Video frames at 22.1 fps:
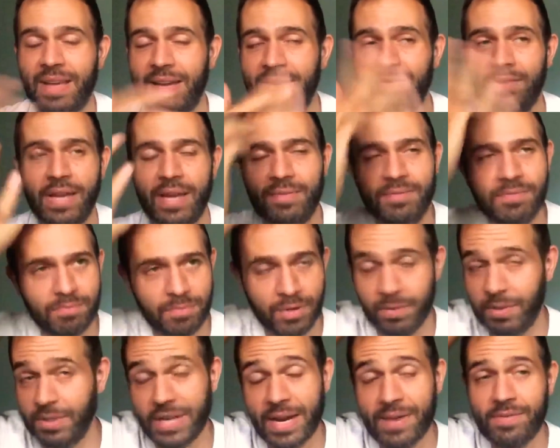
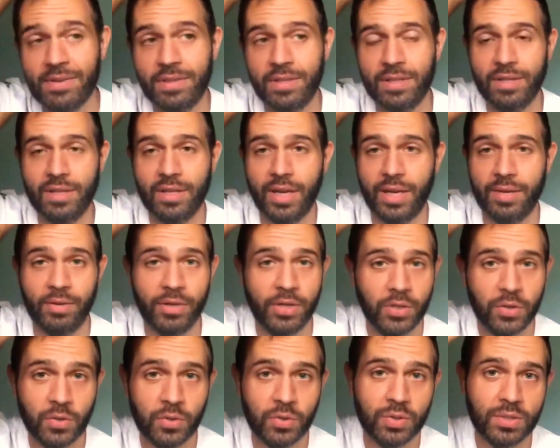Pretty much everything that I
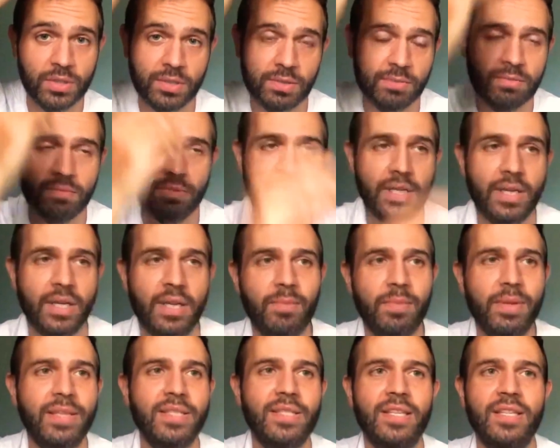record
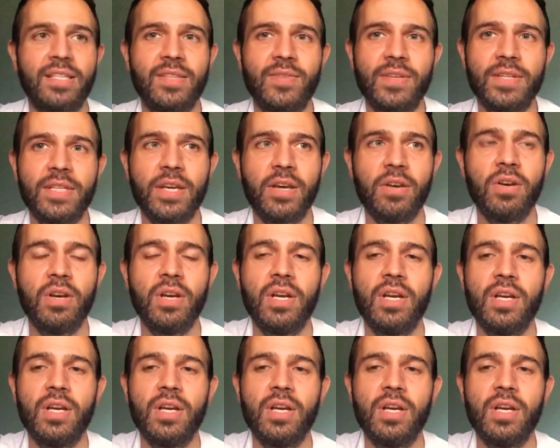makes it into the video.